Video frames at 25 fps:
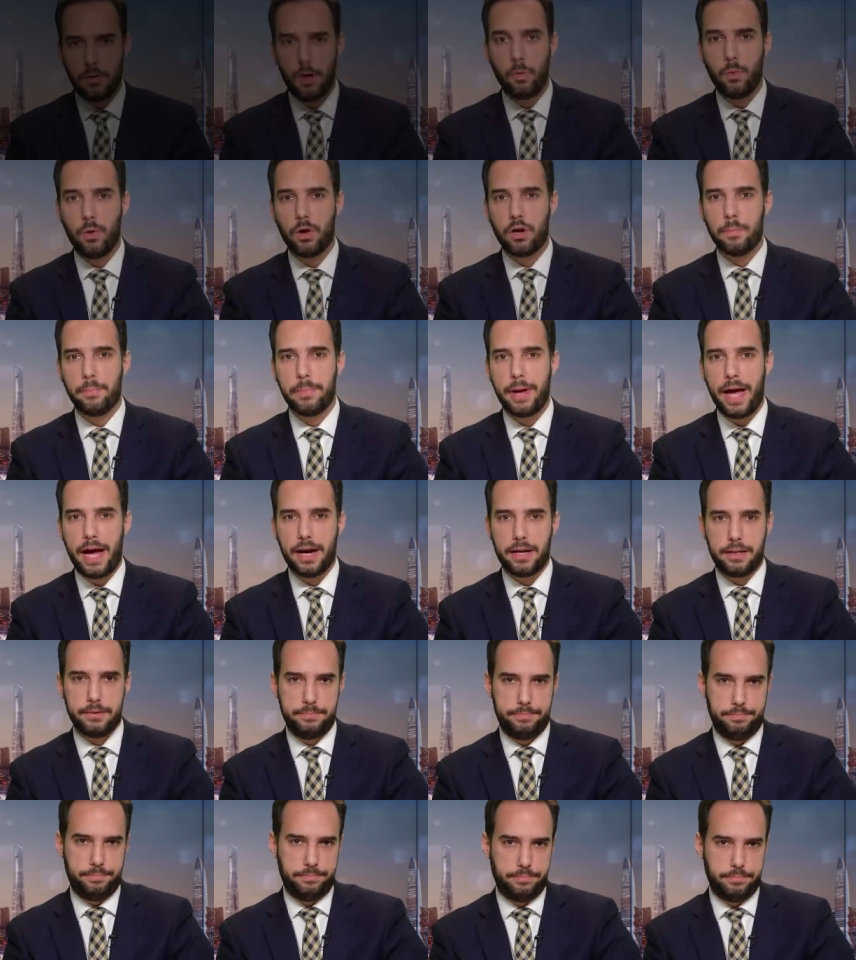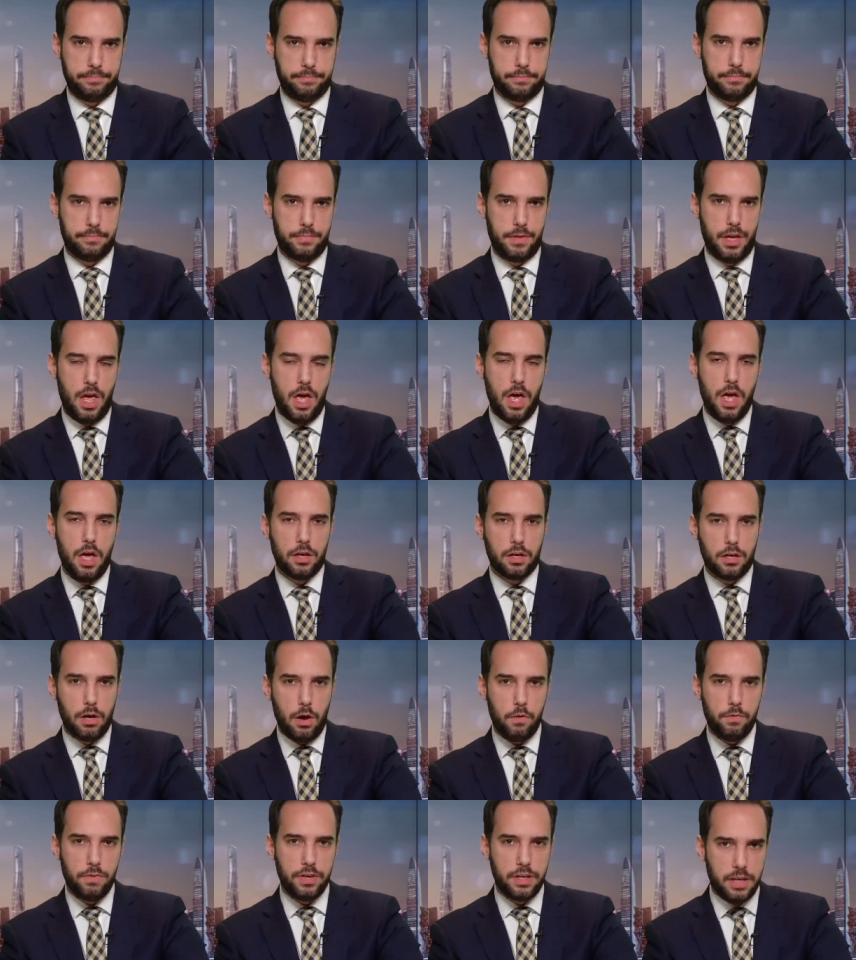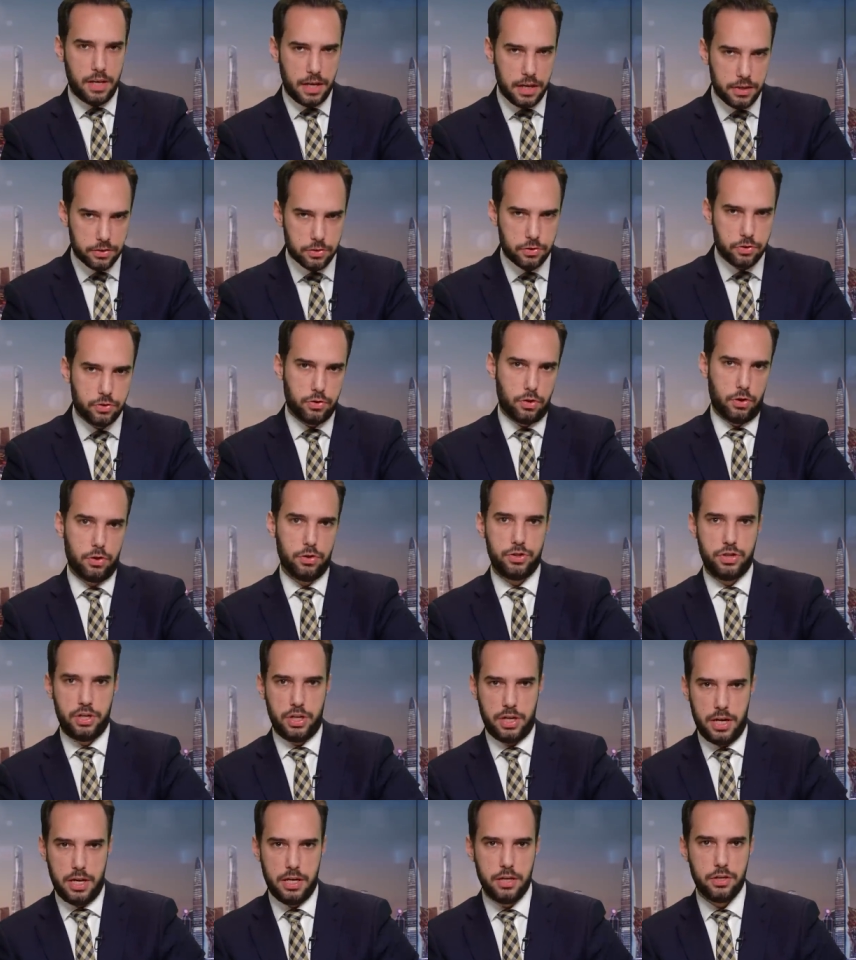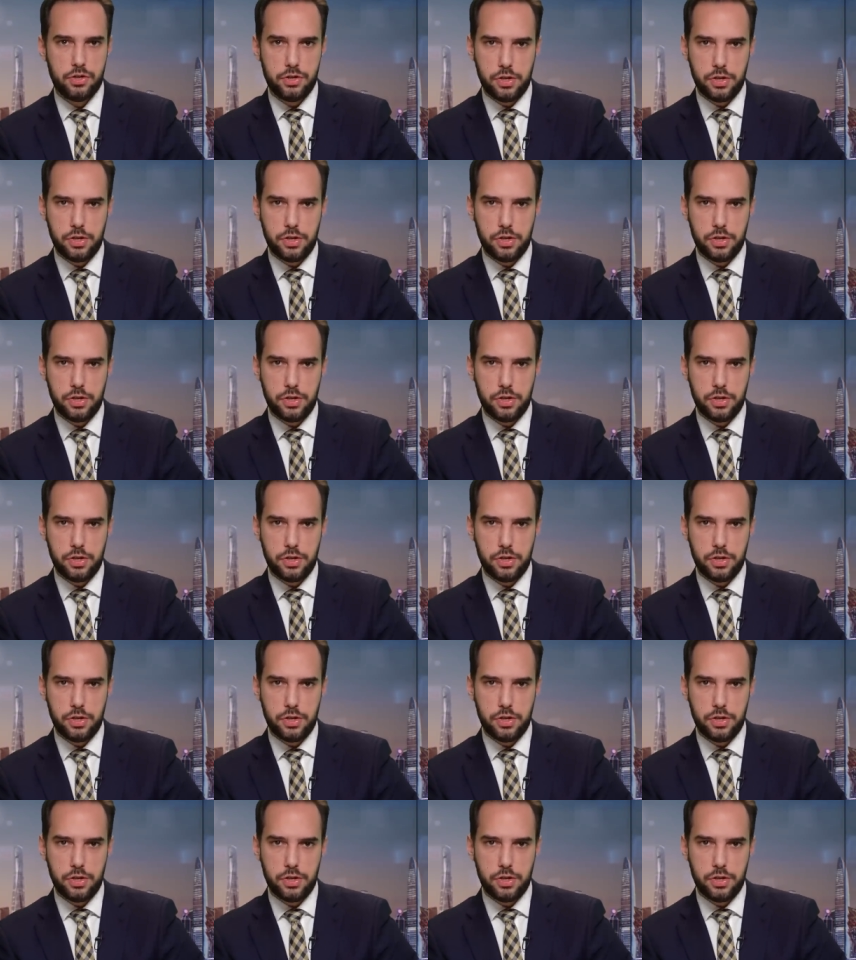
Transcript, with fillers: Welcome back. COVID is surging in